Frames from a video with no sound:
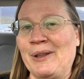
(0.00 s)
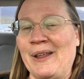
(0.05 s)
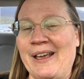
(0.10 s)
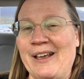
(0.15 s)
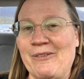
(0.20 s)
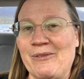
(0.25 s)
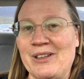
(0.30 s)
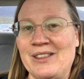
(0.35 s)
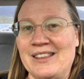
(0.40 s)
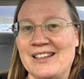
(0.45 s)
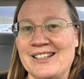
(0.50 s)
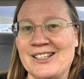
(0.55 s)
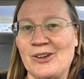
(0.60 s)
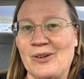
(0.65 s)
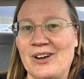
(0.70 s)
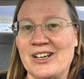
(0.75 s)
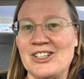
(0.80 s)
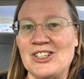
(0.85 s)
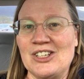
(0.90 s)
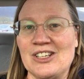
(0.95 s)
playing with this
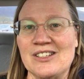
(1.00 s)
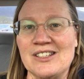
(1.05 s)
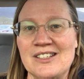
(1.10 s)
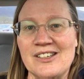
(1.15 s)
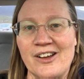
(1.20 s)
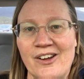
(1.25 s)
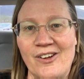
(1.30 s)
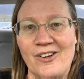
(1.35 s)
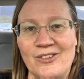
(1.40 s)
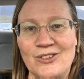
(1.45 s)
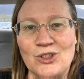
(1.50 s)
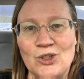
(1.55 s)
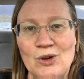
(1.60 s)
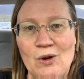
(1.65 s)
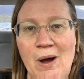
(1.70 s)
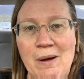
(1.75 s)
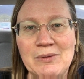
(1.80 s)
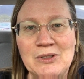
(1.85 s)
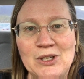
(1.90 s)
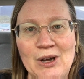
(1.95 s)
question. So,
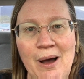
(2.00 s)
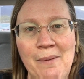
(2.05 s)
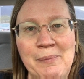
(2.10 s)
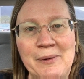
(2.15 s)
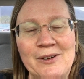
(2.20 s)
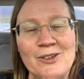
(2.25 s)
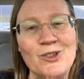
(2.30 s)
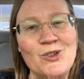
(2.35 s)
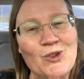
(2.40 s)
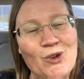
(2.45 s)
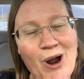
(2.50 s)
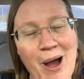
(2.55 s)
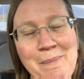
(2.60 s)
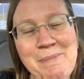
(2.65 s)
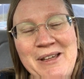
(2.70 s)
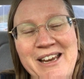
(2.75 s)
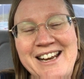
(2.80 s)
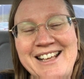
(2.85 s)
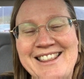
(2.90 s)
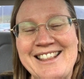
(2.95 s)
drop
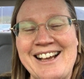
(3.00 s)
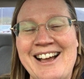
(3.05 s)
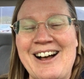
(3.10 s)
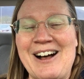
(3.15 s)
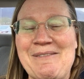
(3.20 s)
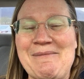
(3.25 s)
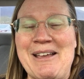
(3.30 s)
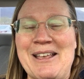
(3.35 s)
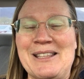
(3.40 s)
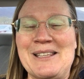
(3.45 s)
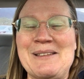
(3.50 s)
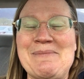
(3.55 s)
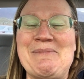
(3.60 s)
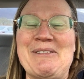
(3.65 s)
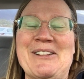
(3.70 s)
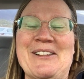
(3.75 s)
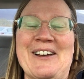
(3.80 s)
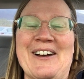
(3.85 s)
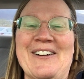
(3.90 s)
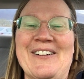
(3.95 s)
it in the comments
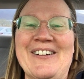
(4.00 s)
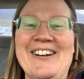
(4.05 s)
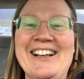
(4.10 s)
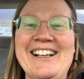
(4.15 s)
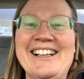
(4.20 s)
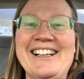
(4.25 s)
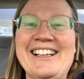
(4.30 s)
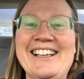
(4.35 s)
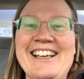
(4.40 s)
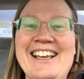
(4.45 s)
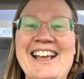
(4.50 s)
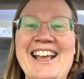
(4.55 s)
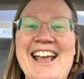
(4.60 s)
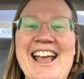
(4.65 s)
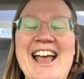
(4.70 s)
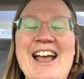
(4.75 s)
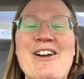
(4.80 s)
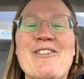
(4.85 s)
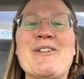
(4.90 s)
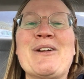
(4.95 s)
below.
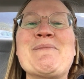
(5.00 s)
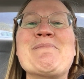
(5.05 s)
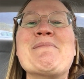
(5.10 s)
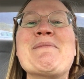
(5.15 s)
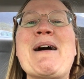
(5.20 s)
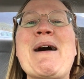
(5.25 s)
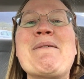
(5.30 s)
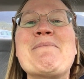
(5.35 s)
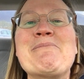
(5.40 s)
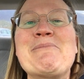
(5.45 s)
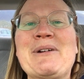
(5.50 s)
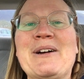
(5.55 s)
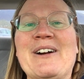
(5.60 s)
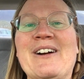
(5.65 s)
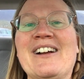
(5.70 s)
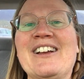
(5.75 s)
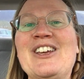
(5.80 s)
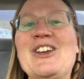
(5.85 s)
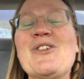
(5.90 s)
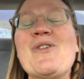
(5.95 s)
And
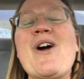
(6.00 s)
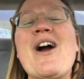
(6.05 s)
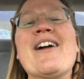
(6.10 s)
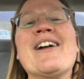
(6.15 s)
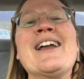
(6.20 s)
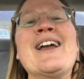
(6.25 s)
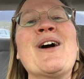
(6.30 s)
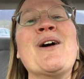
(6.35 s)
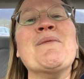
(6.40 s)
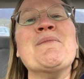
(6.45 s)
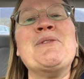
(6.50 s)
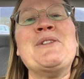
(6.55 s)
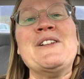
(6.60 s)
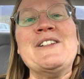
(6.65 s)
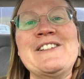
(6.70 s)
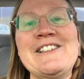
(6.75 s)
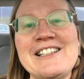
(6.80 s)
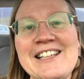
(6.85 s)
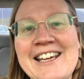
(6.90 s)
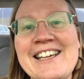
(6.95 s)
remember, you are
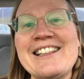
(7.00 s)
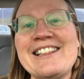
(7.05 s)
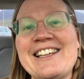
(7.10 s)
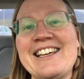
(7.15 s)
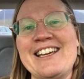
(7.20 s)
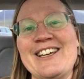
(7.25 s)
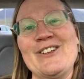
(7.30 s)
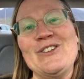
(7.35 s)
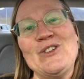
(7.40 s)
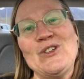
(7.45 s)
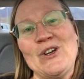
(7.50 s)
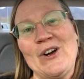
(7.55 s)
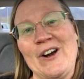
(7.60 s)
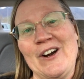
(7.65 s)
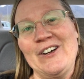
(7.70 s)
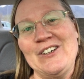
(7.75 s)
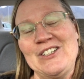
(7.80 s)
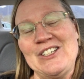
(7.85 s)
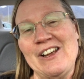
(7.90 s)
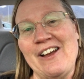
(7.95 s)
completely in
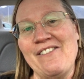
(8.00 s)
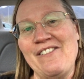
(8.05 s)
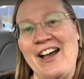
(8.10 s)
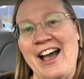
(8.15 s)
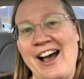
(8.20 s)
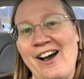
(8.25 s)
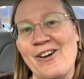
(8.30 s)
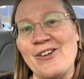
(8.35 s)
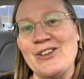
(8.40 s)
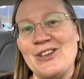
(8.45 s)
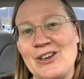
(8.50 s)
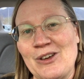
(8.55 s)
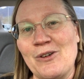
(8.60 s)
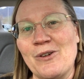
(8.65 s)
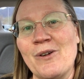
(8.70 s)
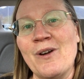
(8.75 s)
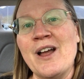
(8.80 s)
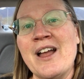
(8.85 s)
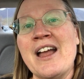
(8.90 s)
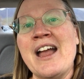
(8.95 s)
charge of how
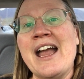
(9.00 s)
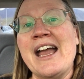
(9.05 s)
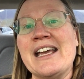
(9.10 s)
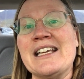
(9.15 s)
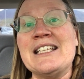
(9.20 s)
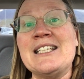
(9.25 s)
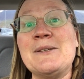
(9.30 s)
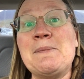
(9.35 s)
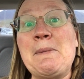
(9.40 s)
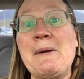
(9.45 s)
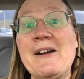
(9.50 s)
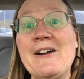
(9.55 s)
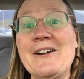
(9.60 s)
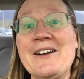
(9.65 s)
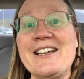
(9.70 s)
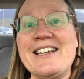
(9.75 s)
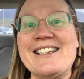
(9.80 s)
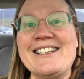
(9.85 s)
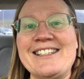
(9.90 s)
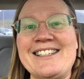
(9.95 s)
you
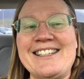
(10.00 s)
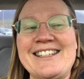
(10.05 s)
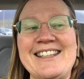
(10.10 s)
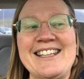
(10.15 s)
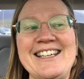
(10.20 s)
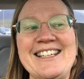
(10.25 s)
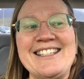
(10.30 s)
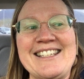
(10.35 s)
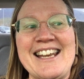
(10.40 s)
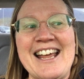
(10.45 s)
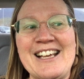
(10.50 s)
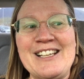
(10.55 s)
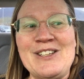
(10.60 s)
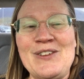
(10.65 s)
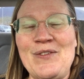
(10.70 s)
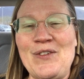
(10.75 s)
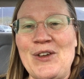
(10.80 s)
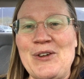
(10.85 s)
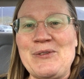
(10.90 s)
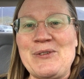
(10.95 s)
experience these
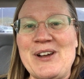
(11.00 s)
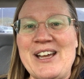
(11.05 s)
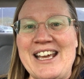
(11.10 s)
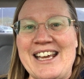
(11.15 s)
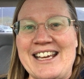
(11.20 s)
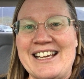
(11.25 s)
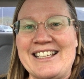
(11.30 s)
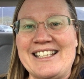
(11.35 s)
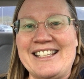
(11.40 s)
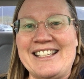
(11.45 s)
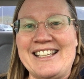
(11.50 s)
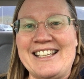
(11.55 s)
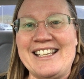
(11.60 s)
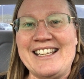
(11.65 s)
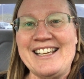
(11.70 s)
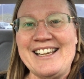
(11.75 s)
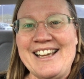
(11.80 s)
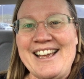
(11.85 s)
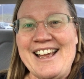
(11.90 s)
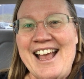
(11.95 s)
next few weeks.
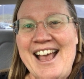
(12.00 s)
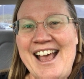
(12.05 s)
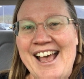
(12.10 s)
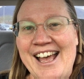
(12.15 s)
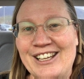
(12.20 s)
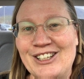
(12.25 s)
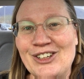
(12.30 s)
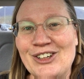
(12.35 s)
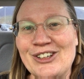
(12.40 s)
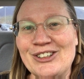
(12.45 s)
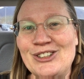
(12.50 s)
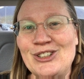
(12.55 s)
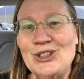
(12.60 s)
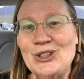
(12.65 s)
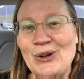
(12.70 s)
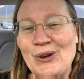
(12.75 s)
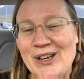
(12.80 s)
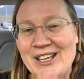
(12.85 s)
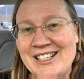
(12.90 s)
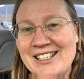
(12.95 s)
And your
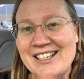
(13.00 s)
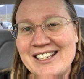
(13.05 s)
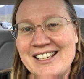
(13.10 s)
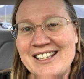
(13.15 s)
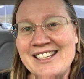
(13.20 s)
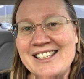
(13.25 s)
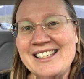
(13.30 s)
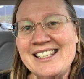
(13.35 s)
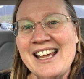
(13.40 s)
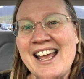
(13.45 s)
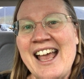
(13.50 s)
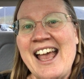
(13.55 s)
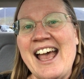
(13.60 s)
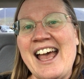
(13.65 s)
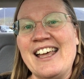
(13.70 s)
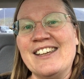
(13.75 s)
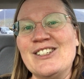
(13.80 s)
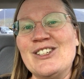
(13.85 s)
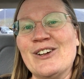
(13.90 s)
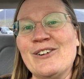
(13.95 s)
choices
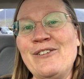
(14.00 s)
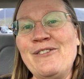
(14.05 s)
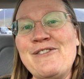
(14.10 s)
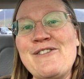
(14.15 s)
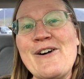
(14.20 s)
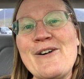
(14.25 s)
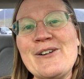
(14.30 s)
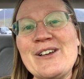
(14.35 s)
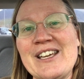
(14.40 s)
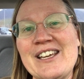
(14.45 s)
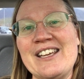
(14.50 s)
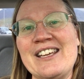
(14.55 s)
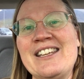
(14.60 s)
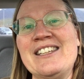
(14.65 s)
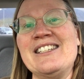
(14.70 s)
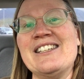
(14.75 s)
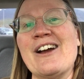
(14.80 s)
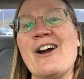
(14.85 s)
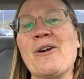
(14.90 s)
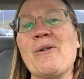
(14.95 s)
and your
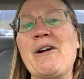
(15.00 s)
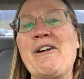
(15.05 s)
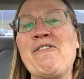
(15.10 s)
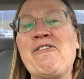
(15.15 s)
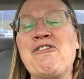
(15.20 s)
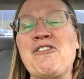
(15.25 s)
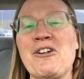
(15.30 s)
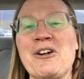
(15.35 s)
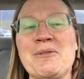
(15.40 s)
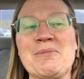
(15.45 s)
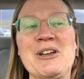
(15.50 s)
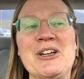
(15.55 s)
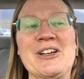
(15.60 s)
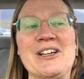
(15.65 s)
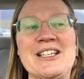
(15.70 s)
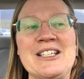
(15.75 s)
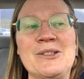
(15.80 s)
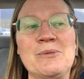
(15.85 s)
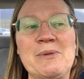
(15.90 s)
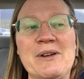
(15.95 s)
focus are what form your
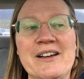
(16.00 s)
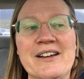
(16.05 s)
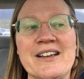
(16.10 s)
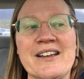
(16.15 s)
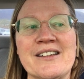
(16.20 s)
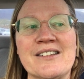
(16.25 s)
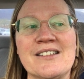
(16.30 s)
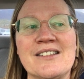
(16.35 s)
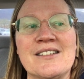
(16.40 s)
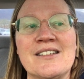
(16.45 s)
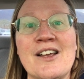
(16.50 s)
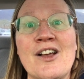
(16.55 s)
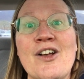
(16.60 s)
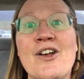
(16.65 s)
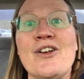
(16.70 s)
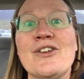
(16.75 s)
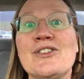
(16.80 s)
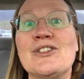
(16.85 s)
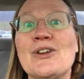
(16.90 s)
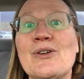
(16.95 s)
experience.
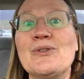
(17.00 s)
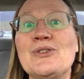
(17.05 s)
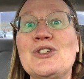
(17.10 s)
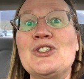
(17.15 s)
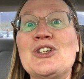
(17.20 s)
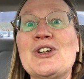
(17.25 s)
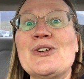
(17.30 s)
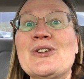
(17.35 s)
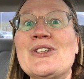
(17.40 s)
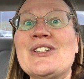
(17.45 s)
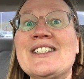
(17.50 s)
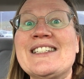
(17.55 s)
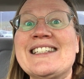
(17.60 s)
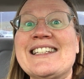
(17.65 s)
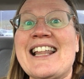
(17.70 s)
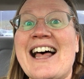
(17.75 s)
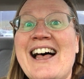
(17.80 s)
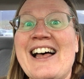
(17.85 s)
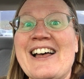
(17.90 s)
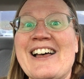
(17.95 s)
So choose
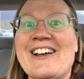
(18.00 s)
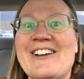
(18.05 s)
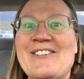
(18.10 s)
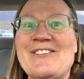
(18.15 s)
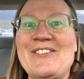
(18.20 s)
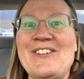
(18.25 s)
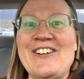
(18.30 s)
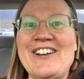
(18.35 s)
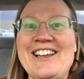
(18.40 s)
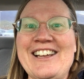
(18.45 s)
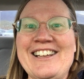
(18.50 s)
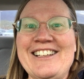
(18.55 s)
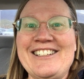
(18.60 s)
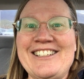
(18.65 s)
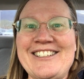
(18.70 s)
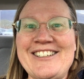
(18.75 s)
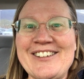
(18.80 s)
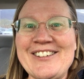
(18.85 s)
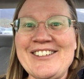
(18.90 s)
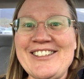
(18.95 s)
love,
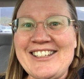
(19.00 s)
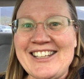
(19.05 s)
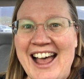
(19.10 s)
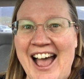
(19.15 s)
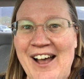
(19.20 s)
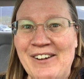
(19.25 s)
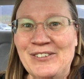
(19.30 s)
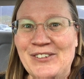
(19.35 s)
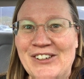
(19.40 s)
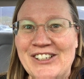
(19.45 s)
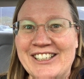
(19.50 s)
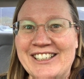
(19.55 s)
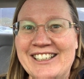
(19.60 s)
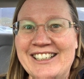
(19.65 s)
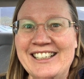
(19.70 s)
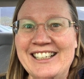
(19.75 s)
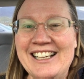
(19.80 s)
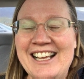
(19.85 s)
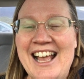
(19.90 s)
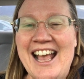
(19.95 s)
choose
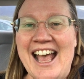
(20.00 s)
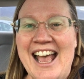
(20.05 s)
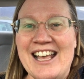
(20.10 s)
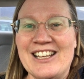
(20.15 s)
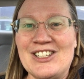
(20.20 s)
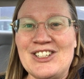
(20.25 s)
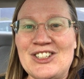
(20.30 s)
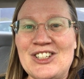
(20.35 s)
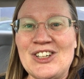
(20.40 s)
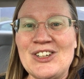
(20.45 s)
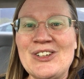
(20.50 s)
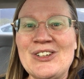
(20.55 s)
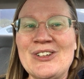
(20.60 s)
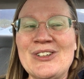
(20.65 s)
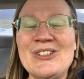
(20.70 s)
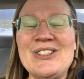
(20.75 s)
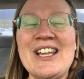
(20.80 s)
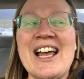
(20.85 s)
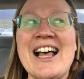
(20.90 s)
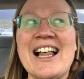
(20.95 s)
laughter, and
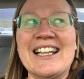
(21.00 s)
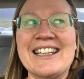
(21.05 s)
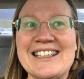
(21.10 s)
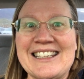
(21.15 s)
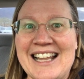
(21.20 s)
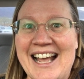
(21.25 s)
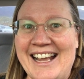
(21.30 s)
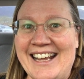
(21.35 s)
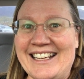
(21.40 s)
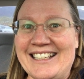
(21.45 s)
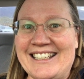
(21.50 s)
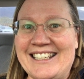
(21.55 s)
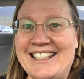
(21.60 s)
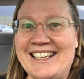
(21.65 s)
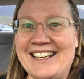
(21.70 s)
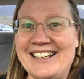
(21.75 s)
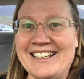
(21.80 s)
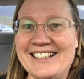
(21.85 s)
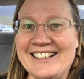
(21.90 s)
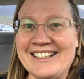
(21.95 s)
choose
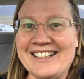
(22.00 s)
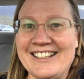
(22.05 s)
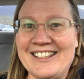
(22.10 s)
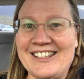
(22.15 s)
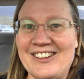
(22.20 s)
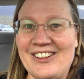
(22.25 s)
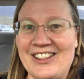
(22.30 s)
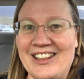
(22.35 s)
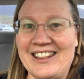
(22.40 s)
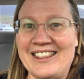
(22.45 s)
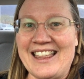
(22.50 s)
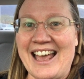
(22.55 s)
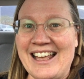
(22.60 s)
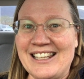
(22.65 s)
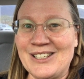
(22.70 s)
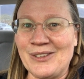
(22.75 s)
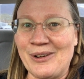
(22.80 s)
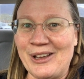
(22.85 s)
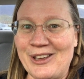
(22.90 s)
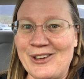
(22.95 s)
light so that
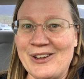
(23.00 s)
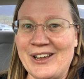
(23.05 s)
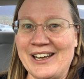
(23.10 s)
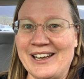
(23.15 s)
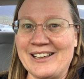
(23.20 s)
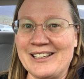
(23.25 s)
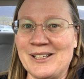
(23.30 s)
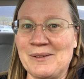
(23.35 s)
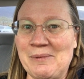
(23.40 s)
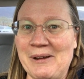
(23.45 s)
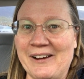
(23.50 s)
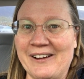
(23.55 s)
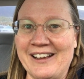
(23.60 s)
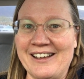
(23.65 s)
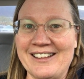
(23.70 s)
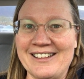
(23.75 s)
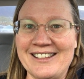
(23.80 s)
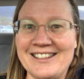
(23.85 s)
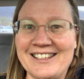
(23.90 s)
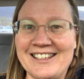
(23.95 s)
that's what you can
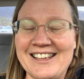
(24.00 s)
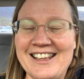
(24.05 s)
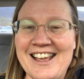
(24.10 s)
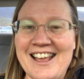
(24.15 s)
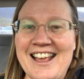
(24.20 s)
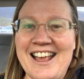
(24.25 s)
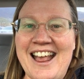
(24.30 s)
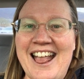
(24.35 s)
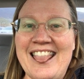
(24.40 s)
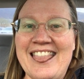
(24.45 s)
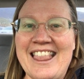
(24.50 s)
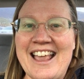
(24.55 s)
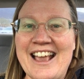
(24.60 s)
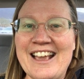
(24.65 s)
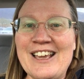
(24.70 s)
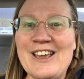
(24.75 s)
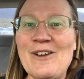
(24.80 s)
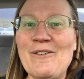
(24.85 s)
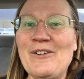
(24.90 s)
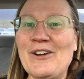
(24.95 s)
experience.
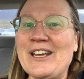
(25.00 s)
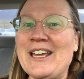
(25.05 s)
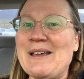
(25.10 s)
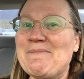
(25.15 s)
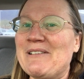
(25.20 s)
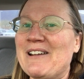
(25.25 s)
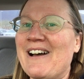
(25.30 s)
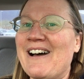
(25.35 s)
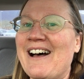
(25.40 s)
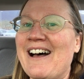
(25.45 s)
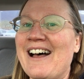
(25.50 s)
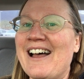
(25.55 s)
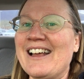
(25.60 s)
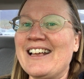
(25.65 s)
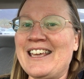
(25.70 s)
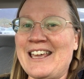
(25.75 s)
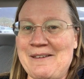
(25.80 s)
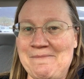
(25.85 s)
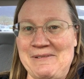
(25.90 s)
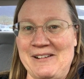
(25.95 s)
Thank you for keeping
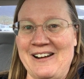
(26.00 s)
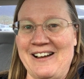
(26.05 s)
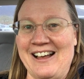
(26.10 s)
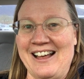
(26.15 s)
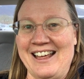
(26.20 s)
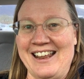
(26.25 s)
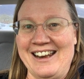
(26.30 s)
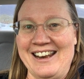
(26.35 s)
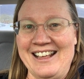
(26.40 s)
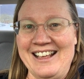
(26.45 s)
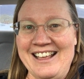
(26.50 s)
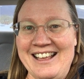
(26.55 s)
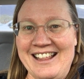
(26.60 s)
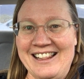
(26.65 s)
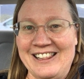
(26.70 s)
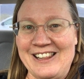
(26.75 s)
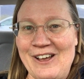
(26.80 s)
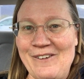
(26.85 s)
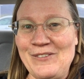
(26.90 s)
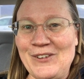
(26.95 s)
on, keeping on.
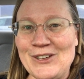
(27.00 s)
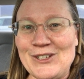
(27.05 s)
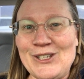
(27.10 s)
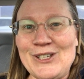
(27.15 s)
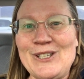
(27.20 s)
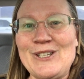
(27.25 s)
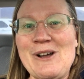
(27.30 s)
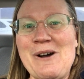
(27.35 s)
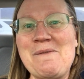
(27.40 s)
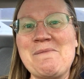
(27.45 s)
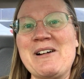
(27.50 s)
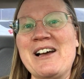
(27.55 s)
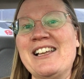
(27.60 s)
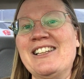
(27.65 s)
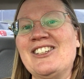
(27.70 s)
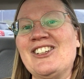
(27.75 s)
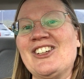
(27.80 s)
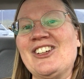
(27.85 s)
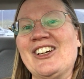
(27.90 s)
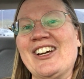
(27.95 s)
Love you so
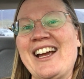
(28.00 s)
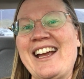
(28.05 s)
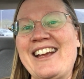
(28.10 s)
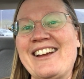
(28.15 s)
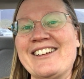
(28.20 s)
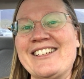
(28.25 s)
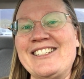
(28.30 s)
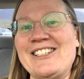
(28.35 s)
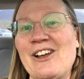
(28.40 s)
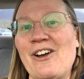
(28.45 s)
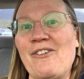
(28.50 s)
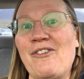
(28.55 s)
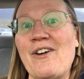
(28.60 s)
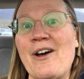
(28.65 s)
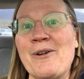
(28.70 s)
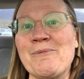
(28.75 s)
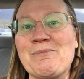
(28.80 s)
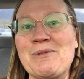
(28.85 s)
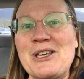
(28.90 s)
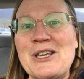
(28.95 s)
much. Create yourself
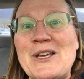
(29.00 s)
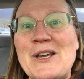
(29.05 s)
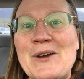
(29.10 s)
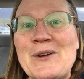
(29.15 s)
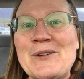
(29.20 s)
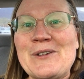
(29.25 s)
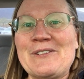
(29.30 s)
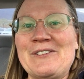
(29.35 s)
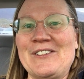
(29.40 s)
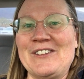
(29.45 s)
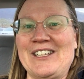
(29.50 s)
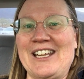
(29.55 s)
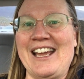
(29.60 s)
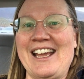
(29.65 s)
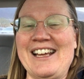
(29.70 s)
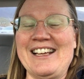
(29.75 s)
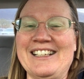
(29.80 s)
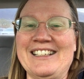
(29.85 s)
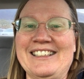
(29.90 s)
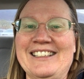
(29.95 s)
a beautiful
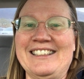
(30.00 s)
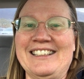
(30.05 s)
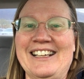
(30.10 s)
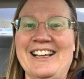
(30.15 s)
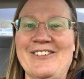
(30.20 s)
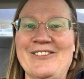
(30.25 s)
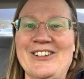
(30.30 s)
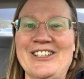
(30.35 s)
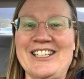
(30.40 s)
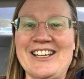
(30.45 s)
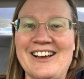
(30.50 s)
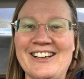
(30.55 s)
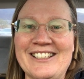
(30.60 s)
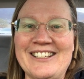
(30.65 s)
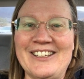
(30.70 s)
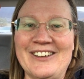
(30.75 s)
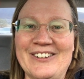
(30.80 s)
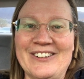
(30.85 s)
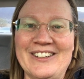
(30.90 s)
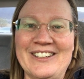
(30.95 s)
day, and we'll talk
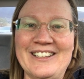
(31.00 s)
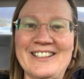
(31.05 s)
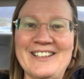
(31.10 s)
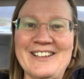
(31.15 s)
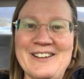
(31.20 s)
soon.